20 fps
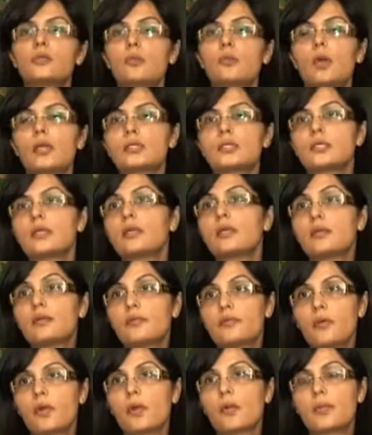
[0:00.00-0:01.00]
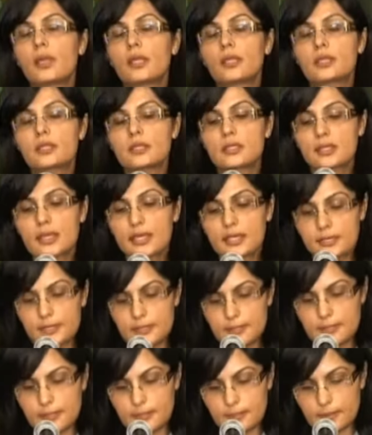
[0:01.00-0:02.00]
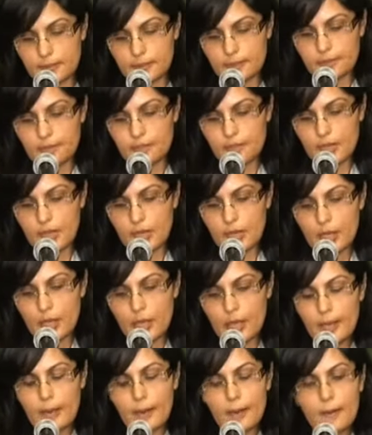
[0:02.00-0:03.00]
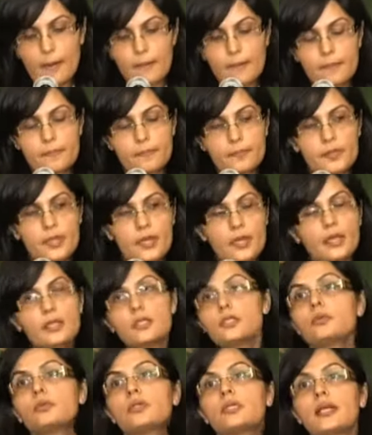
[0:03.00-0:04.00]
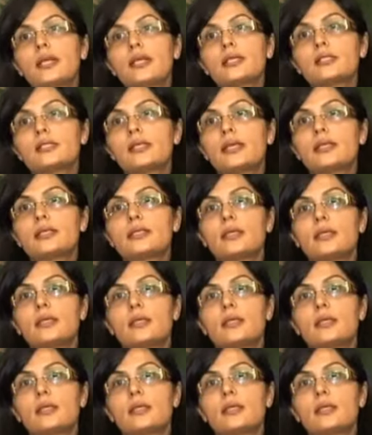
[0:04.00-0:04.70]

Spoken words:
towards reform of the state system. There are two things that